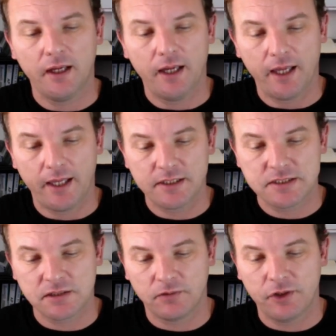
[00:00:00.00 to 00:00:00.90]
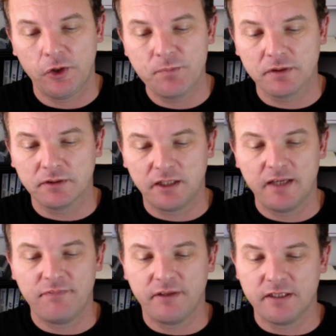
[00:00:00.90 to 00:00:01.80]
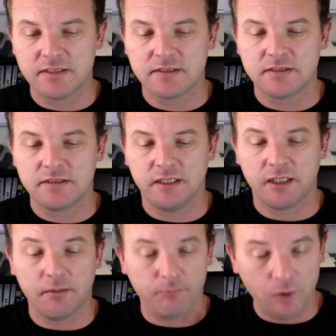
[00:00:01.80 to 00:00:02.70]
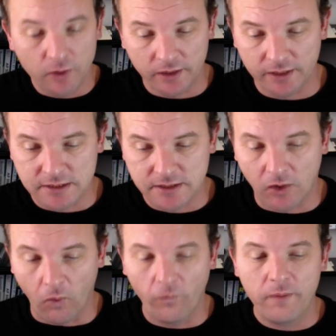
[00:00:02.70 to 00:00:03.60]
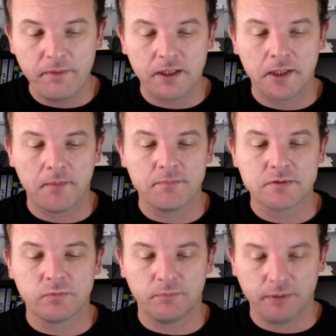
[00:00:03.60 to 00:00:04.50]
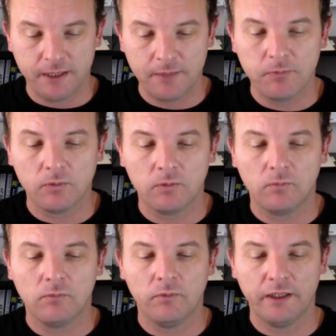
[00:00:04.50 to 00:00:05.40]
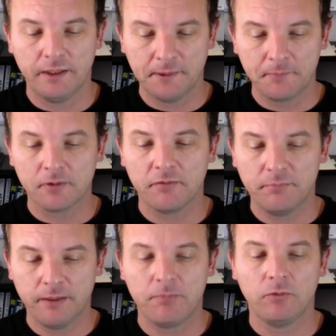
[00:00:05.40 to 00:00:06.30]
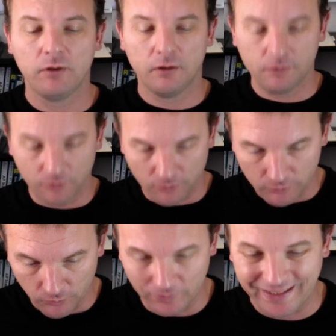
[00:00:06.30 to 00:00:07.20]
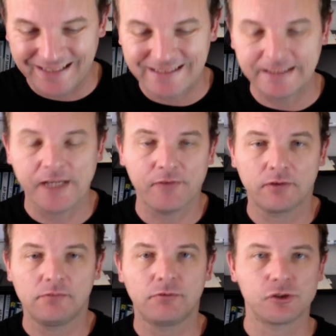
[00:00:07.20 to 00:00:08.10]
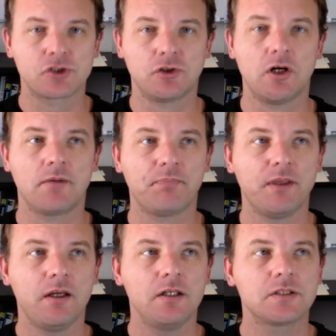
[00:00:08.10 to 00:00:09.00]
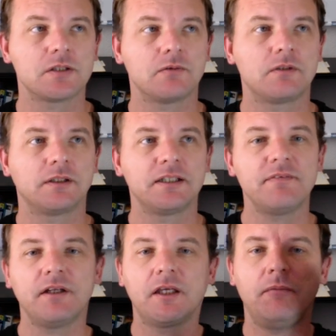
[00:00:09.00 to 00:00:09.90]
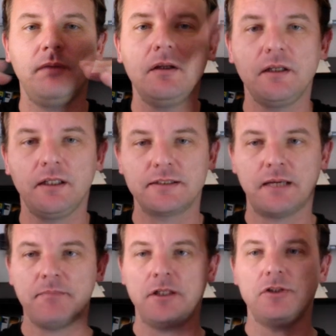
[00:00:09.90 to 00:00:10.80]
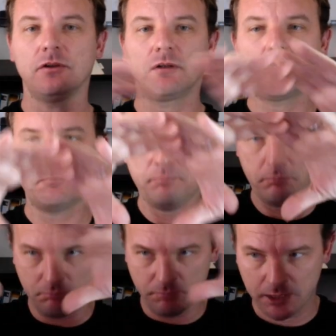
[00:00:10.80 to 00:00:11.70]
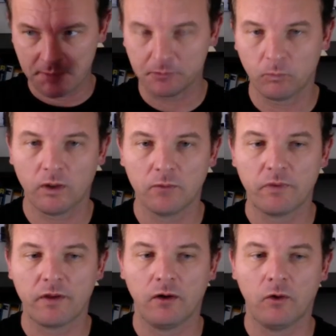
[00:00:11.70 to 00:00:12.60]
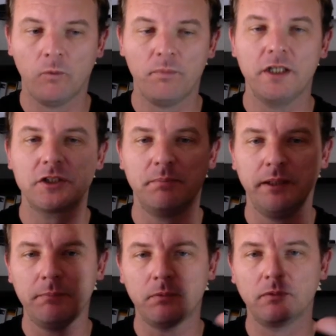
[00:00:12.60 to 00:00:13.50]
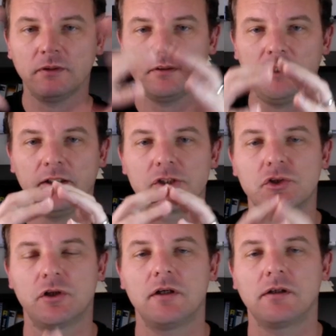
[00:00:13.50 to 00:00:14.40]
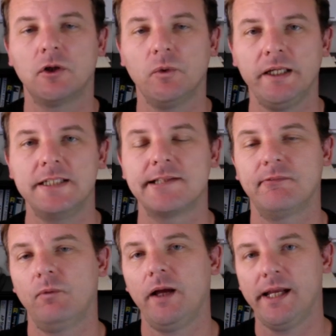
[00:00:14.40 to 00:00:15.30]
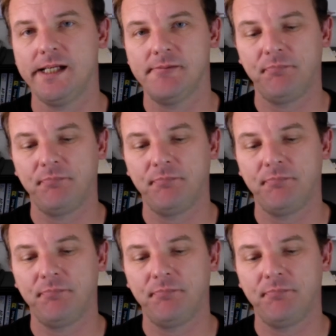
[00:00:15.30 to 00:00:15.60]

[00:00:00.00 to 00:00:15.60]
And so human life is in communities only becomes when a number of people unite together for strong. So to live in a community that means you're becoming one with a whole bunch of people in a strong, cohesive way.